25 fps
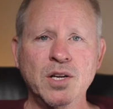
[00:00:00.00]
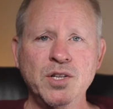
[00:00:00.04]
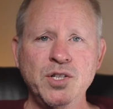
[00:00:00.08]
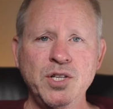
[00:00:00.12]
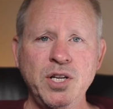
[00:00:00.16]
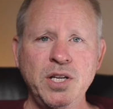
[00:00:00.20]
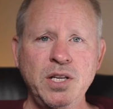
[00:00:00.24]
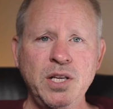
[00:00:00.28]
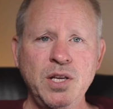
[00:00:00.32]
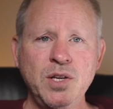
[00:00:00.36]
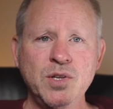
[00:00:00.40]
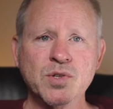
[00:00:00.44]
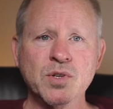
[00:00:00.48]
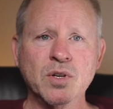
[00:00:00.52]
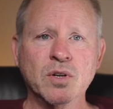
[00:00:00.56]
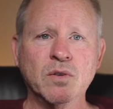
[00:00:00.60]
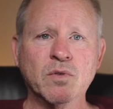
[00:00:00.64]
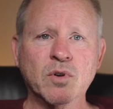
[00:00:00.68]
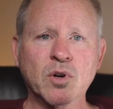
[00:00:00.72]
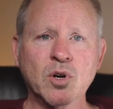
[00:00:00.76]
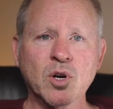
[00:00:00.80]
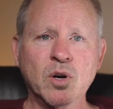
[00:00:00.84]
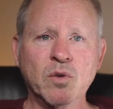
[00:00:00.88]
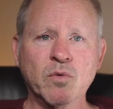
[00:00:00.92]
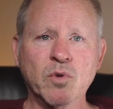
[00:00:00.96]
GT
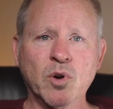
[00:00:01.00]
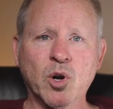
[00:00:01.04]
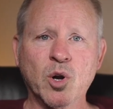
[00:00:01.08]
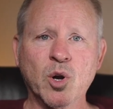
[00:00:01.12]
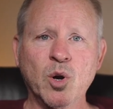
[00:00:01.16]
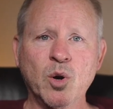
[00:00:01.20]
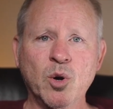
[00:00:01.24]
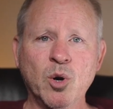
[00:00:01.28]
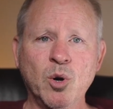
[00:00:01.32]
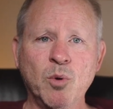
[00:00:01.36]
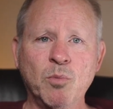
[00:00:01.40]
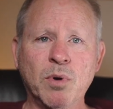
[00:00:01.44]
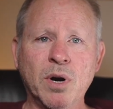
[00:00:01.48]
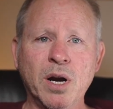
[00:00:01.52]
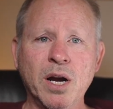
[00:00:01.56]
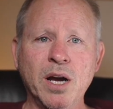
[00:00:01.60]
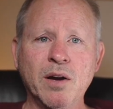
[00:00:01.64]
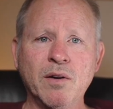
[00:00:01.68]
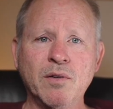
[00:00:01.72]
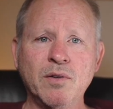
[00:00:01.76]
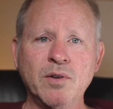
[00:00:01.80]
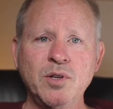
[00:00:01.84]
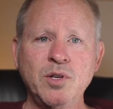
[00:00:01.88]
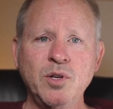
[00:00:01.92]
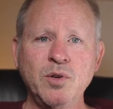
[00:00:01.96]
Silver over Cocoa
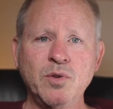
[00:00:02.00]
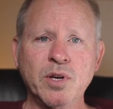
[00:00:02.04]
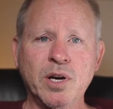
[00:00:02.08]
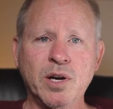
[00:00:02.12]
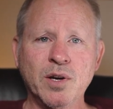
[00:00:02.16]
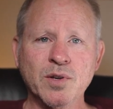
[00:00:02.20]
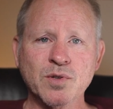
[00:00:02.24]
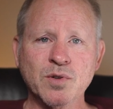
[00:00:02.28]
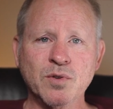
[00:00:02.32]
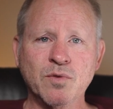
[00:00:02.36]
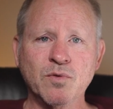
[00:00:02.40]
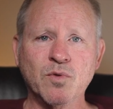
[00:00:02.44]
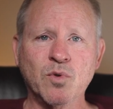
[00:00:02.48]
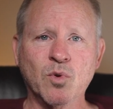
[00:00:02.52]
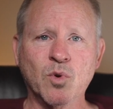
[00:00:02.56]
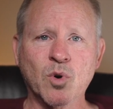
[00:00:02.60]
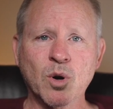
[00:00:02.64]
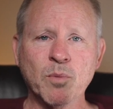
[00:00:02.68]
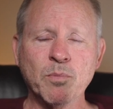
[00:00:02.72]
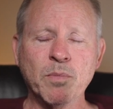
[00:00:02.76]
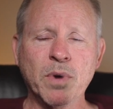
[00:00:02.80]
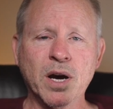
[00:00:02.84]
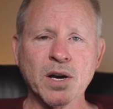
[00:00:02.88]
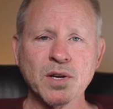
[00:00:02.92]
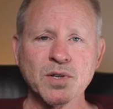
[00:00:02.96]
Brown 2004
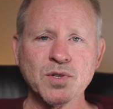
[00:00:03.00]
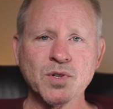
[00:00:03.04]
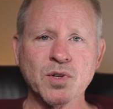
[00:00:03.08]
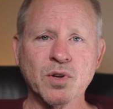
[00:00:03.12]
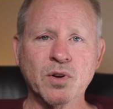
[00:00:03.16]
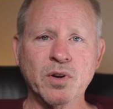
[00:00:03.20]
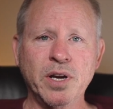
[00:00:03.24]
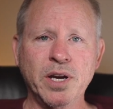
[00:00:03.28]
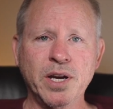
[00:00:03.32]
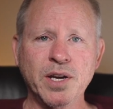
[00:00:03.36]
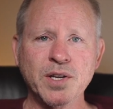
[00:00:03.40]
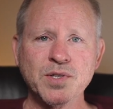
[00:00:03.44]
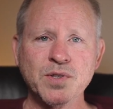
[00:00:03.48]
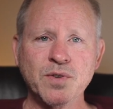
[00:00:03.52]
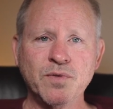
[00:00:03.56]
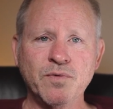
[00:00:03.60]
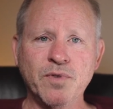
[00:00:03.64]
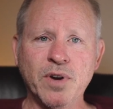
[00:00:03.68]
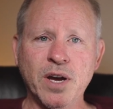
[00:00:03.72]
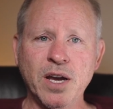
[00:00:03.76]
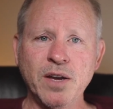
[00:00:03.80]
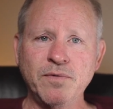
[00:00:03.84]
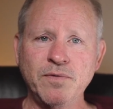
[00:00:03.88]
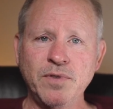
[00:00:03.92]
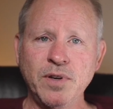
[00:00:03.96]
Boxster S
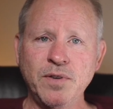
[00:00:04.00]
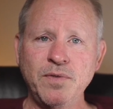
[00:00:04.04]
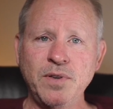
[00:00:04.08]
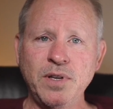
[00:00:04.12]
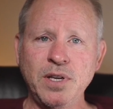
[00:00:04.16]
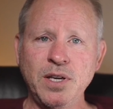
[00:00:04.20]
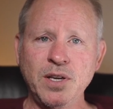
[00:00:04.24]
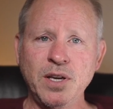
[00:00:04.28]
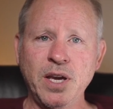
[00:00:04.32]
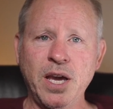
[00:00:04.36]
550